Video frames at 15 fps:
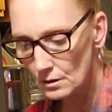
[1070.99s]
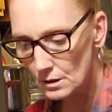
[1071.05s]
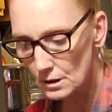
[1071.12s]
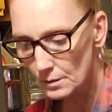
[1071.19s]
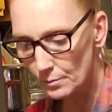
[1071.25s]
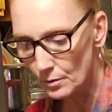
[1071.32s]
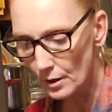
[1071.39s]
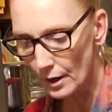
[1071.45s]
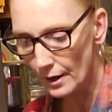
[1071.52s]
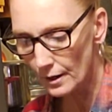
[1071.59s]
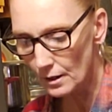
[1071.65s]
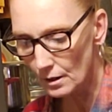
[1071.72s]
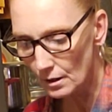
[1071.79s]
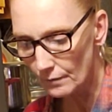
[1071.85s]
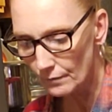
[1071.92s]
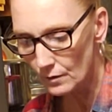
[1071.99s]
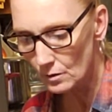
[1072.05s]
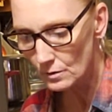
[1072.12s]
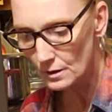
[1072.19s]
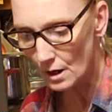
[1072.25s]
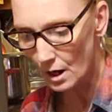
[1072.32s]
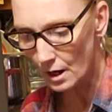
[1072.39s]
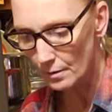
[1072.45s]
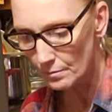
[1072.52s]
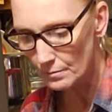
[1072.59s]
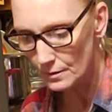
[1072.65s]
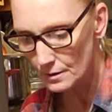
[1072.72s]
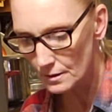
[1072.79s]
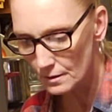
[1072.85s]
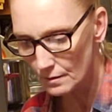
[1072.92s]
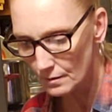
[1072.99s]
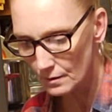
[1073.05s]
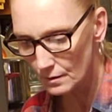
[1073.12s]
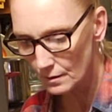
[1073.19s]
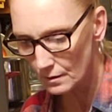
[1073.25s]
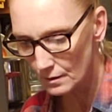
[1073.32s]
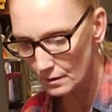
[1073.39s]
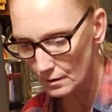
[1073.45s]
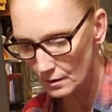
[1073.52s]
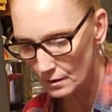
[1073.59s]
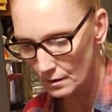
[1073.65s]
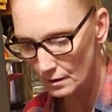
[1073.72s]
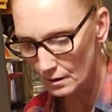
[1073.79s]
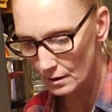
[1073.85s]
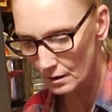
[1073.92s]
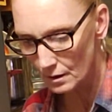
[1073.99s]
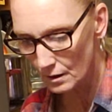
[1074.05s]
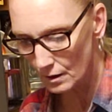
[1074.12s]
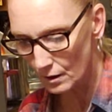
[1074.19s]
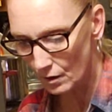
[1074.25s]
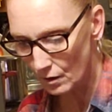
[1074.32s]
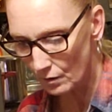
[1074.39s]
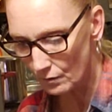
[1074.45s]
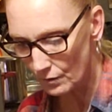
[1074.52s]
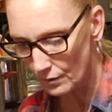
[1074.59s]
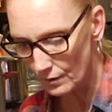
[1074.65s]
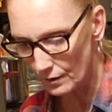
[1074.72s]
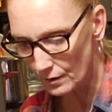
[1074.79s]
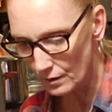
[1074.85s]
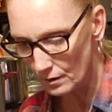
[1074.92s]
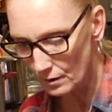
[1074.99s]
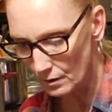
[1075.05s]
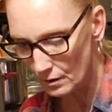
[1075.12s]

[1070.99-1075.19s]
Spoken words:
spray a few times over the